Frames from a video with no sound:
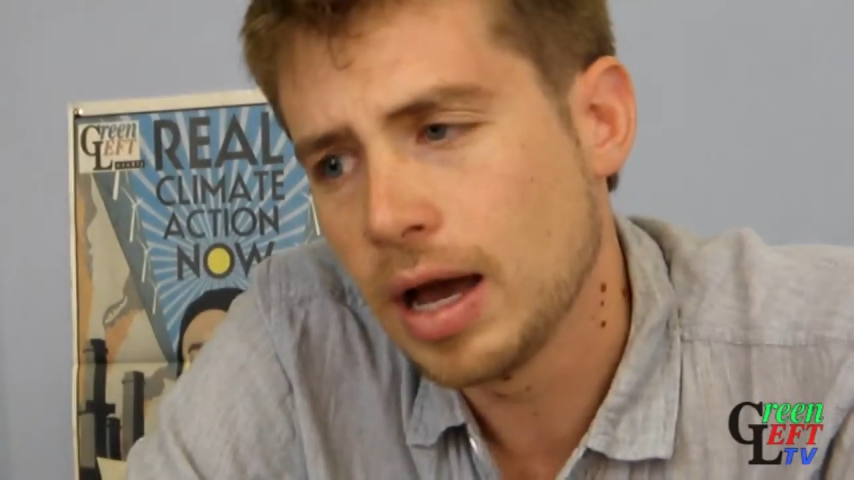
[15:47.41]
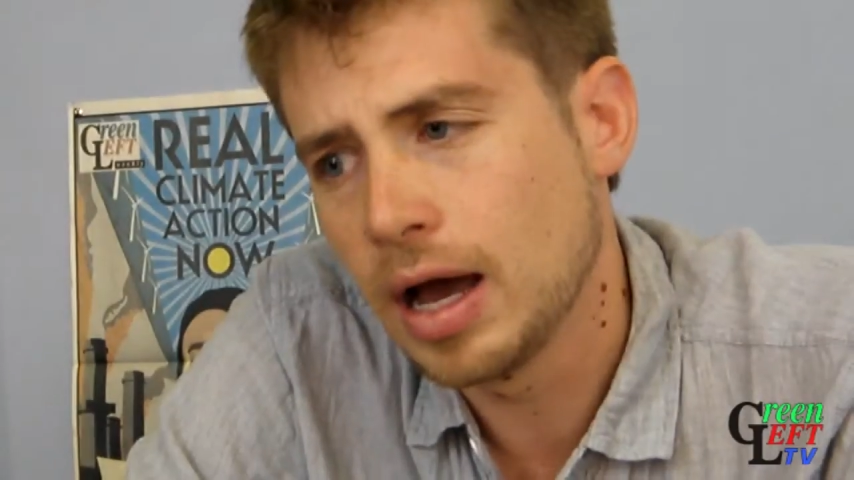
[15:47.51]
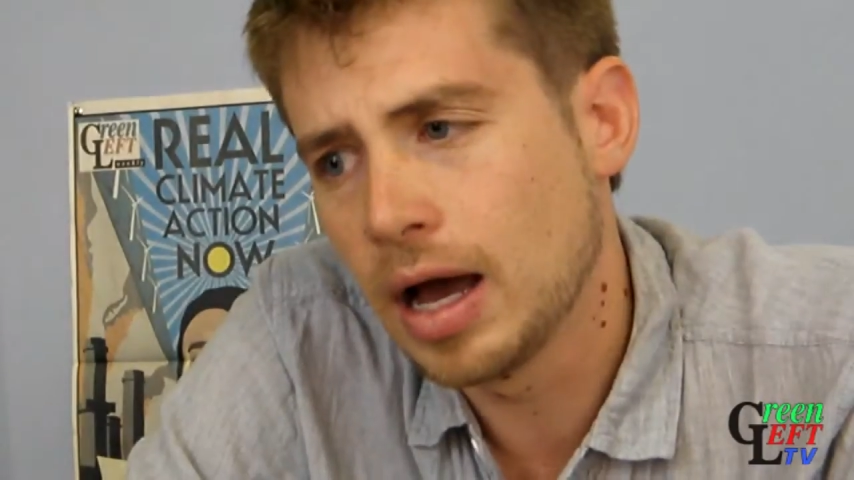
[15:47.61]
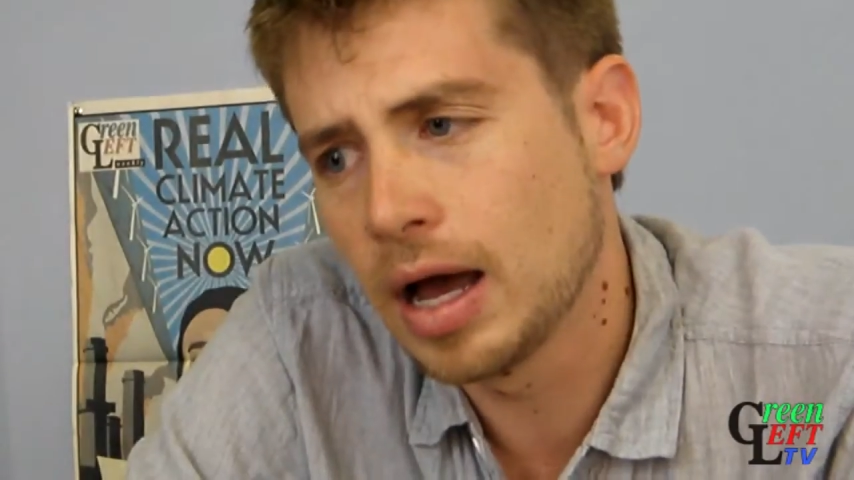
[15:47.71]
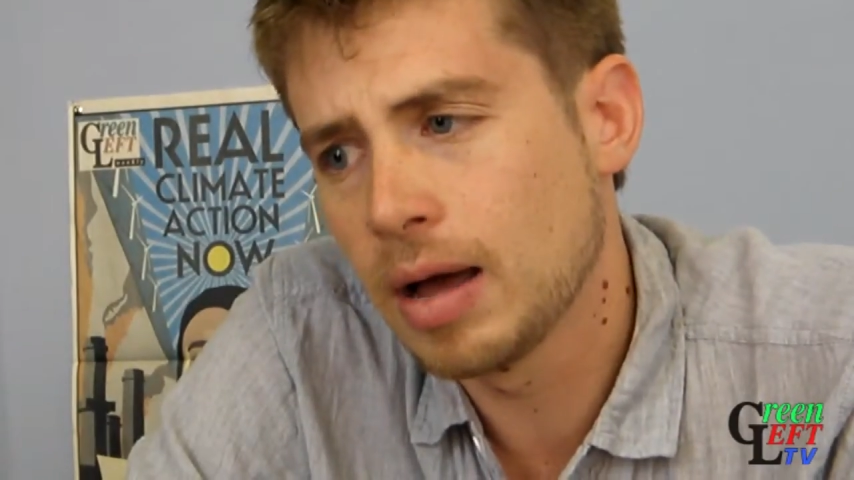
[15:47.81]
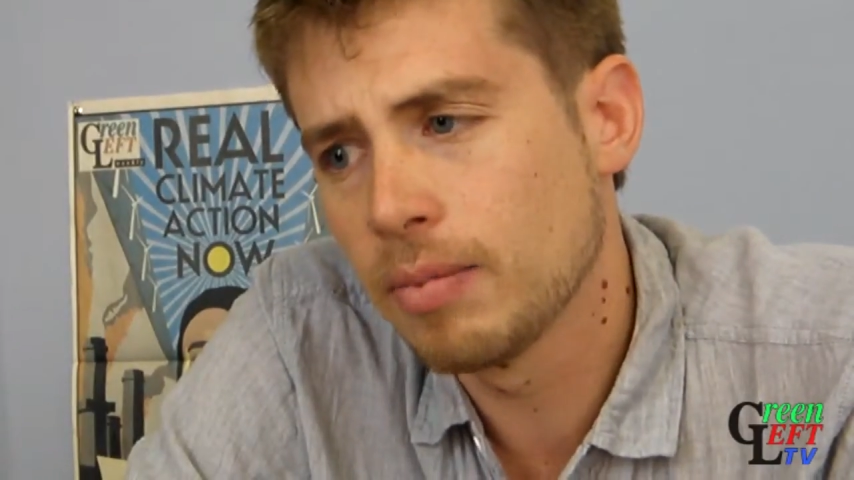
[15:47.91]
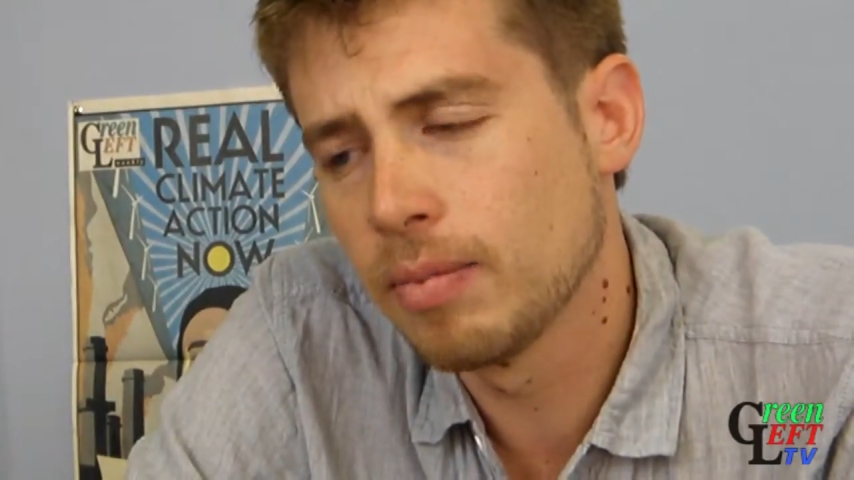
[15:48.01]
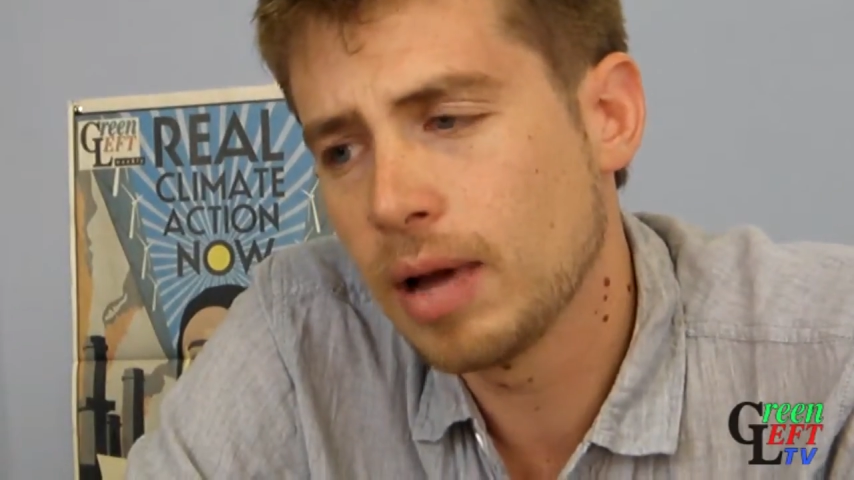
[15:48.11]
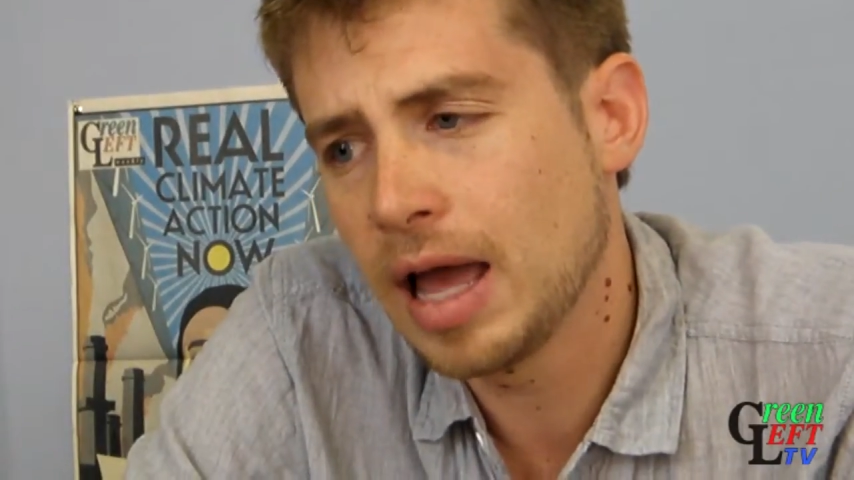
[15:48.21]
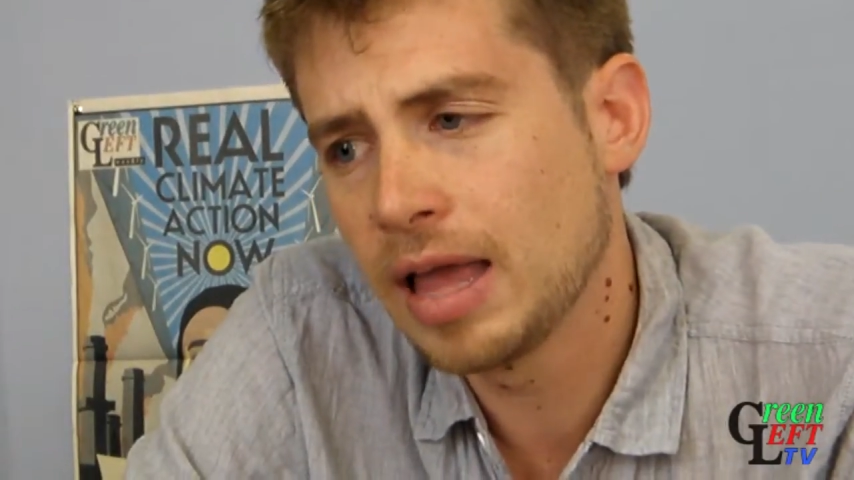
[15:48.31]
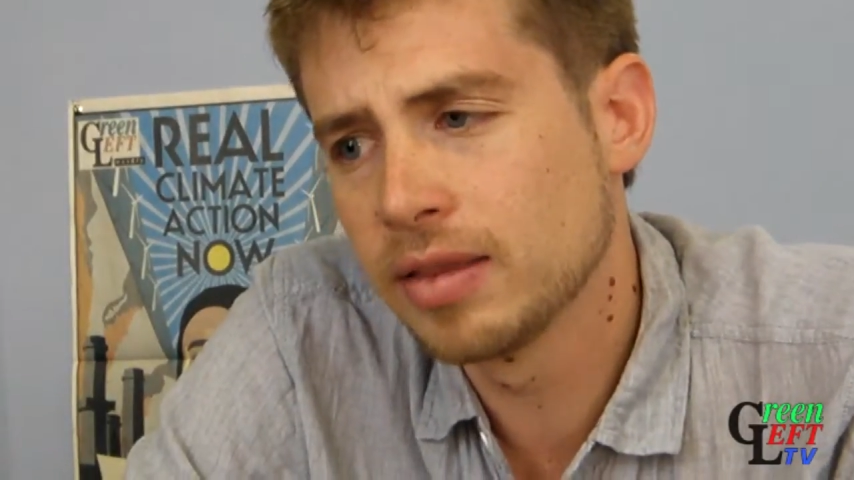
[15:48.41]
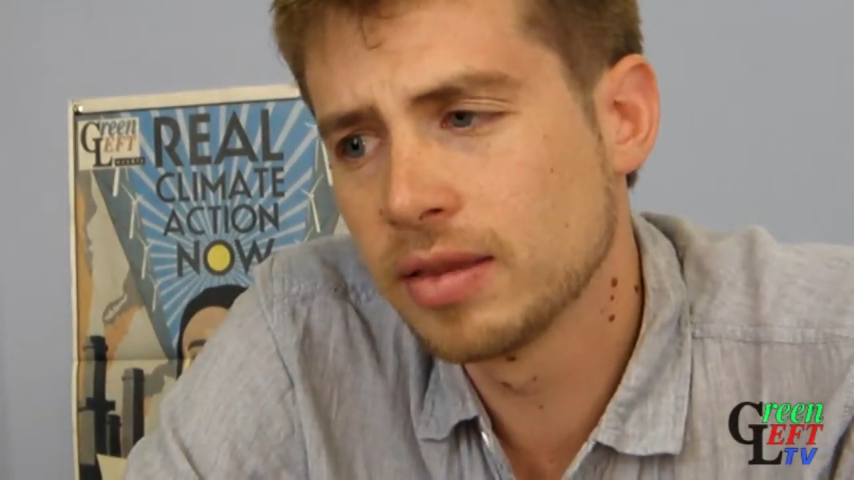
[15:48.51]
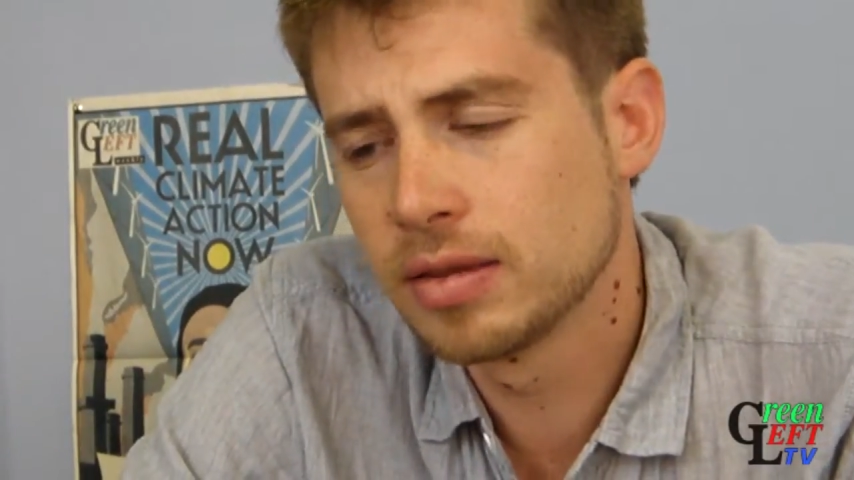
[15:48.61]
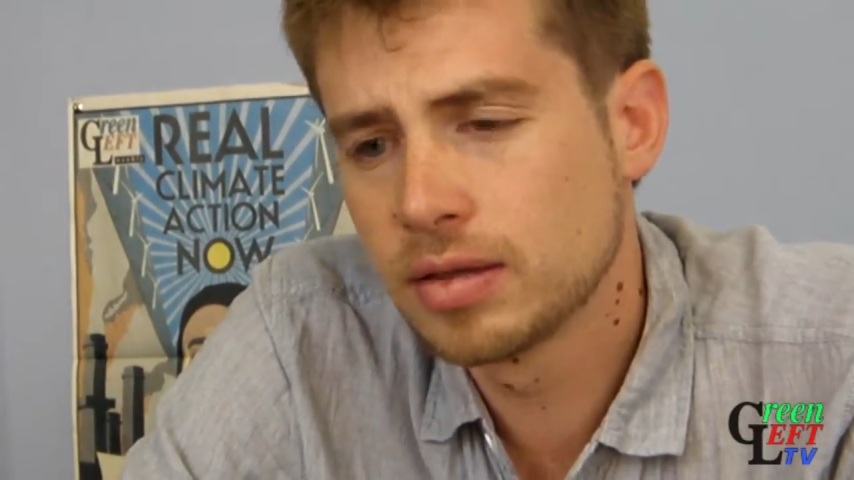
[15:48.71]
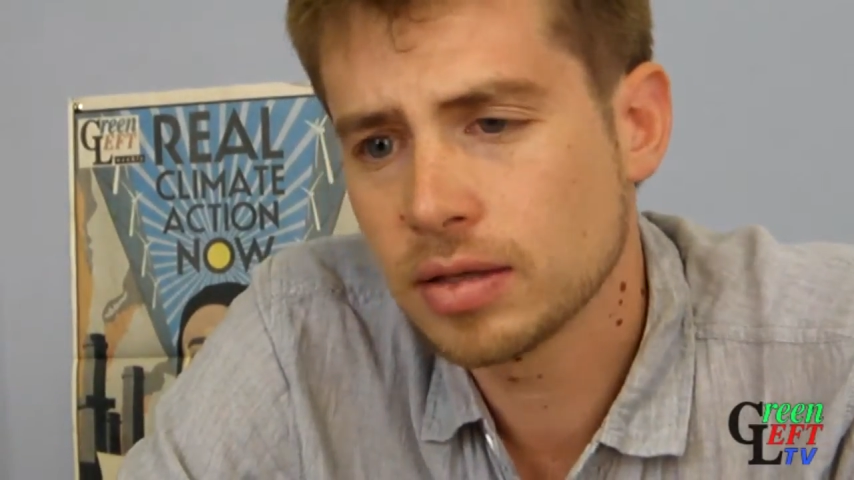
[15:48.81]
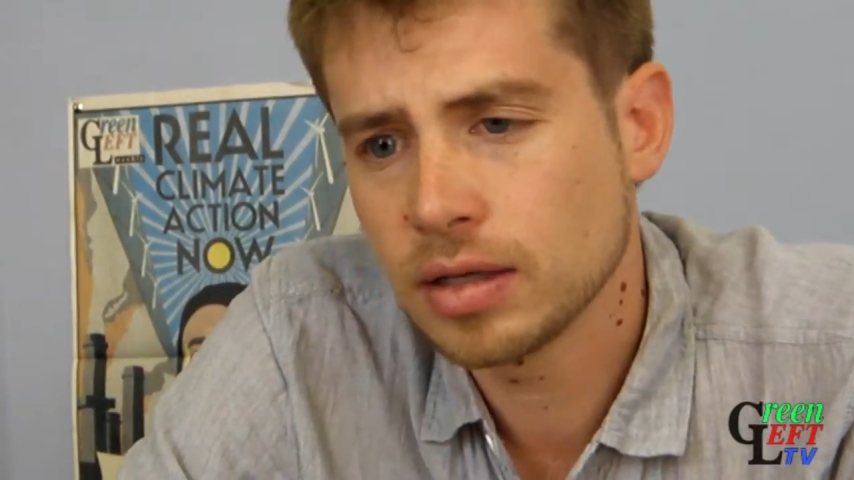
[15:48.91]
and